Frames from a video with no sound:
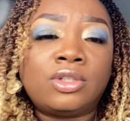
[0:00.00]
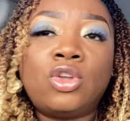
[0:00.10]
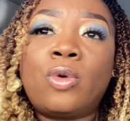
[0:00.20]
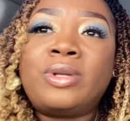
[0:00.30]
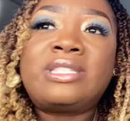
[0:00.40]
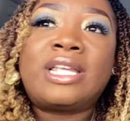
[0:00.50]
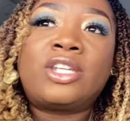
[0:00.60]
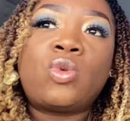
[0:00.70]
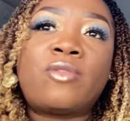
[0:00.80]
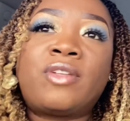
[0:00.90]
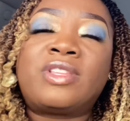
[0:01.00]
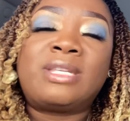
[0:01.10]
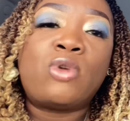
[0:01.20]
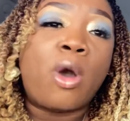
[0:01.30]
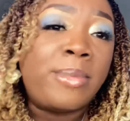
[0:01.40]
No one said that you have to have the
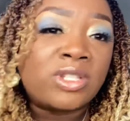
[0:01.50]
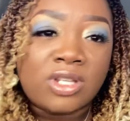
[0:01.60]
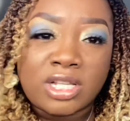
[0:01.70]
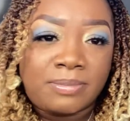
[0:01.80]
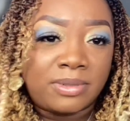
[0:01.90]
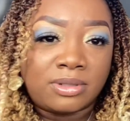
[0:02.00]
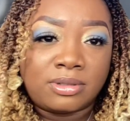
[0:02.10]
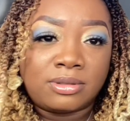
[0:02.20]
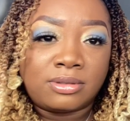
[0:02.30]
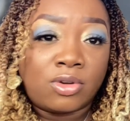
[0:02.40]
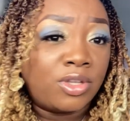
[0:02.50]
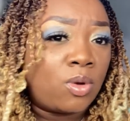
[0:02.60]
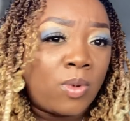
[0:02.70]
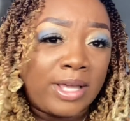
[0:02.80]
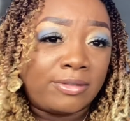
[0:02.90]
same hobbies as your husband or
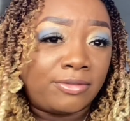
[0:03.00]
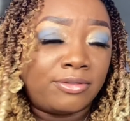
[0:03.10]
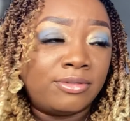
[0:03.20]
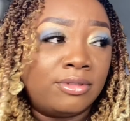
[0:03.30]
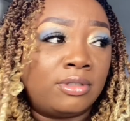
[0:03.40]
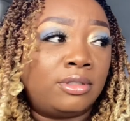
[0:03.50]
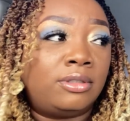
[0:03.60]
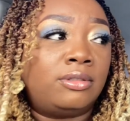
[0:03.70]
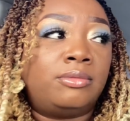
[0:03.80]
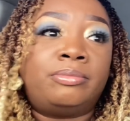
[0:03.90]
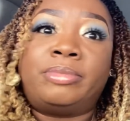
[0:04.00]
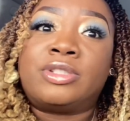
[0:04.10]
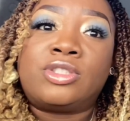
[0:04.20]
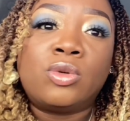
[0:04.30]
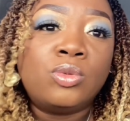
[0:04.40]
your wife.
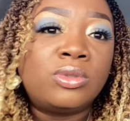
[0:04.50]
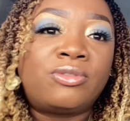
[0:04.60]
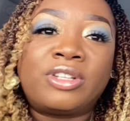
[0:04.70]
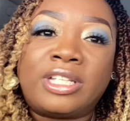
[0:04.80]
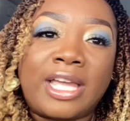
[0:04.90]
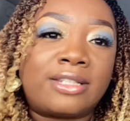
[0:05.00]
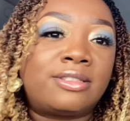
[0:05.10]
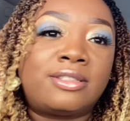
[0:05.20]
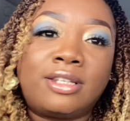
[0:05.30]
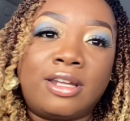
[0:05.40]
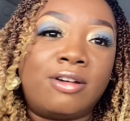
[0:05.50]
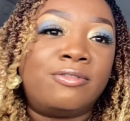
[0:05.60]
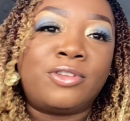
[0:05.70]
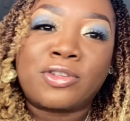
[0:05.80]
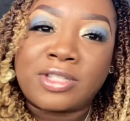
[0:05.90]
But don't forget to
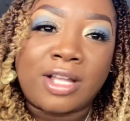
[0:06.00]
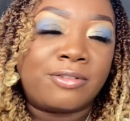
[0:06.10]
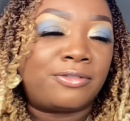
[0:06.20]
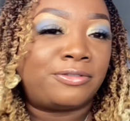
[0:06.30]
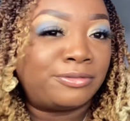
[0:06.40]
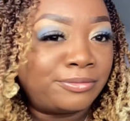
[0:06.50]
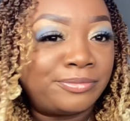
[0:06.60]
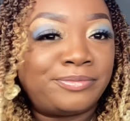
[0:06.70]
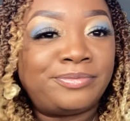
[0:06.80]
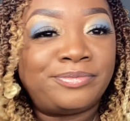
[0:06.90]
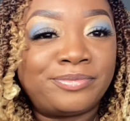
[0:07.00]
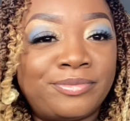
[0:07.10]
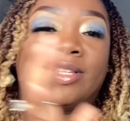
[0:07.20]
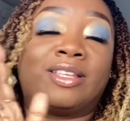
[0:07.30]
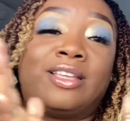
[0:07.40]
love yourself.
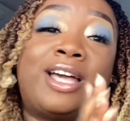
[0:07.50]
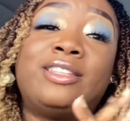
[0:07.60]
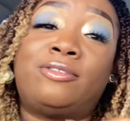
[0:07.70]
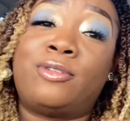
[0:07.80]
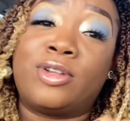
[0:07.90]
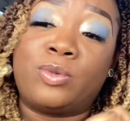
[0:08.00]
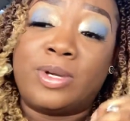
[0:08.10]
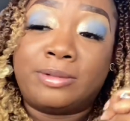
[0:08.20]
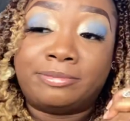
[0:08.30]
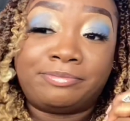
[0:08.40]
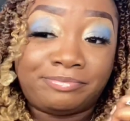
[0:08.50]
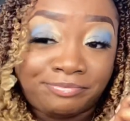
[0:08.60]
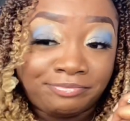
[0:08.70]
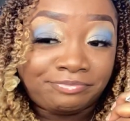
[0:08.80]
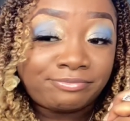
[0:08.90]
and the fourth one,
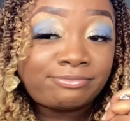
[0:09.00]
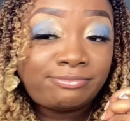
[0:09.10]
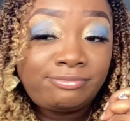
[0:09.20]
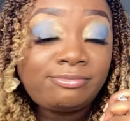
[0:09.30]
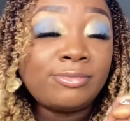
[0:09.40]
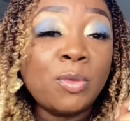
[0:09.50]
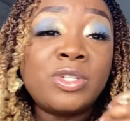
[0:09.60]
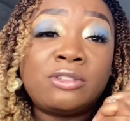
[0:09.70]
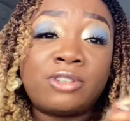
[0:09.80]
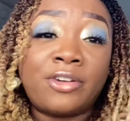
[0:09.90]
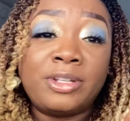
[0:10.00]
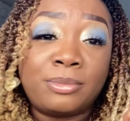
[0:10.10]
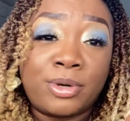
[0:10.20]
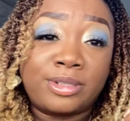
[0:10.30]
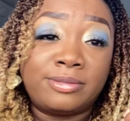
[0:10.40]
which is very
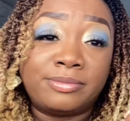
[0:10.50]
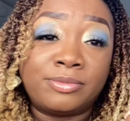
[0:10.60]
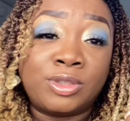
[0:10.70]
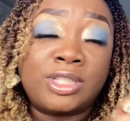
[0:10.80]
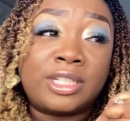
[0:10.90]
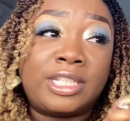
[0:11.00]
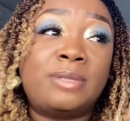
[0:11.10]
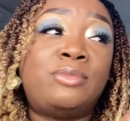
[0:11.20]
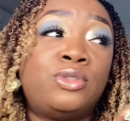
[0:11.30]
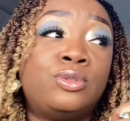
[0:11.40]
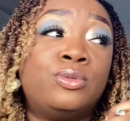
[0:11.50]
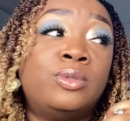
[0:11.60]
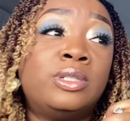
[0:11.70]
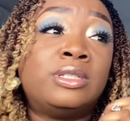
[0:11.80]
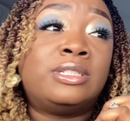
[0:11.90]
important, which is going to keep
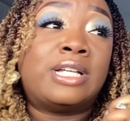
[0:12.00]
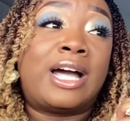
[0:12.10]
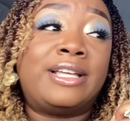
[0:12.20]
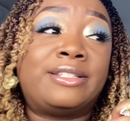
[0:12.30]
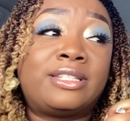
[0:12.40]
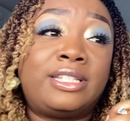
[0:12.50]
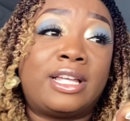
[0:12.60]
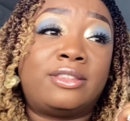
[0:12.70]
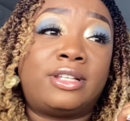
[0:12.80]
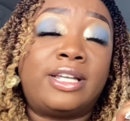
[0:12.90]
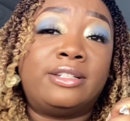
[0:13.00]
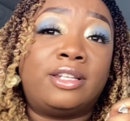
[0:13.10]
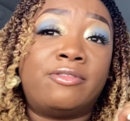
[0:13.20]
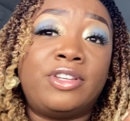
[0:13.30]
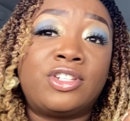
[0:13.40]
you guys together and
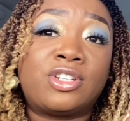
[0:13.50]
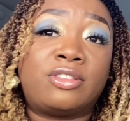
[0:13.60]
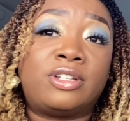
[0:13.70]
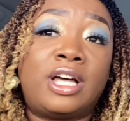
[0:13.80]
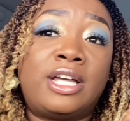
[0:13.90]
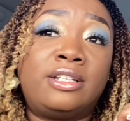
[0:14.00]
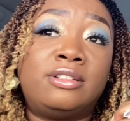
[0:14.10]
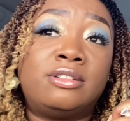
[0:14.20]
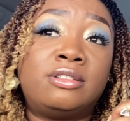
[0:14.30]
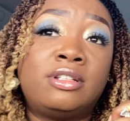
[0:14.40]
loving each other and